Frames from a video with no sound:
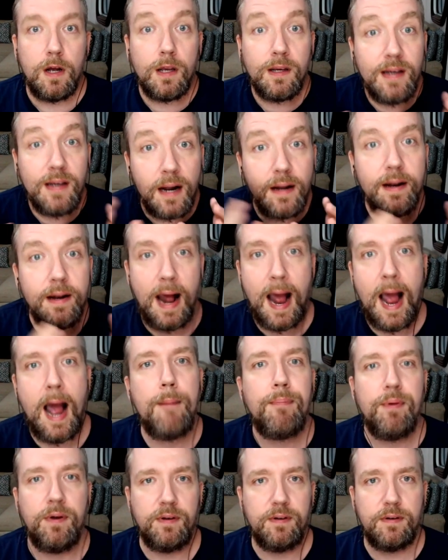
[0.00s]
Yet it
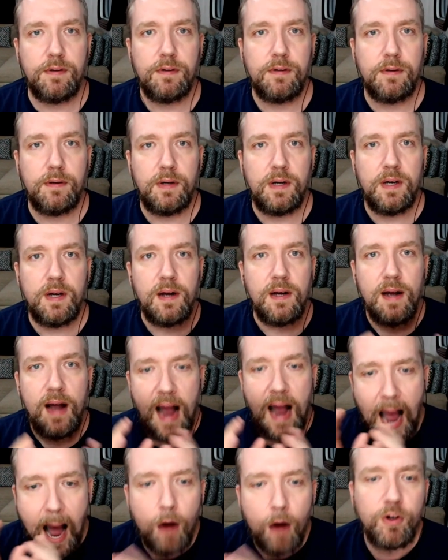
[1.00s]
happened.
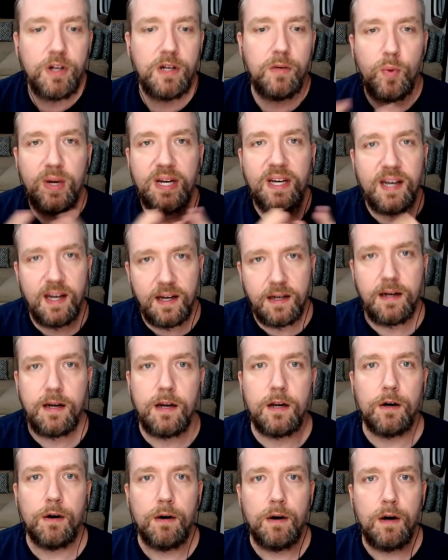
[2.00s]
How did we get
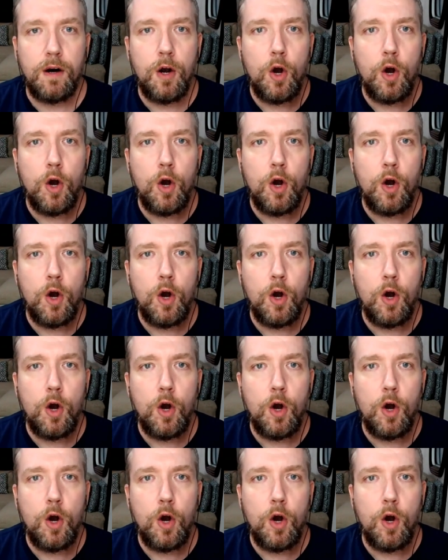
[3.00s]
here?